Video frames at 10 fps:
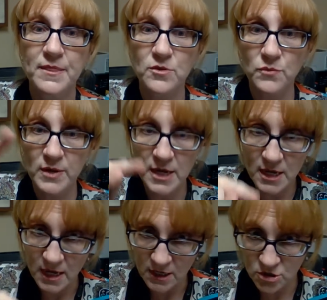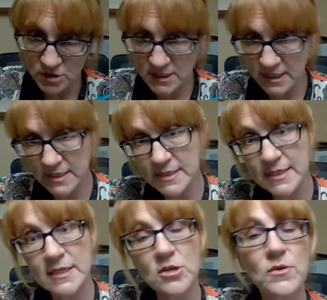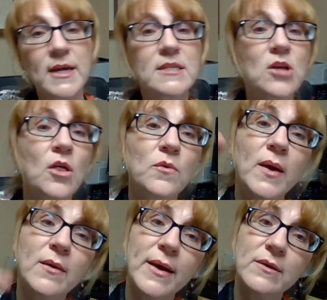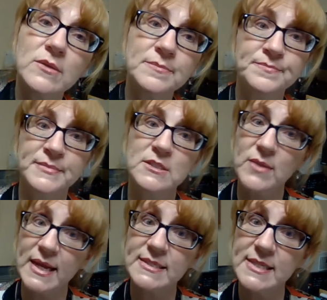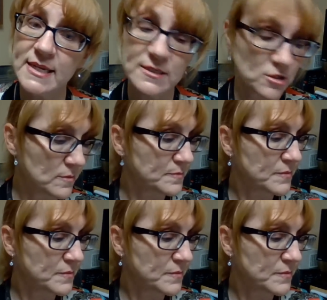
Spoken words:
360 degrees all the way around. So that's the answer.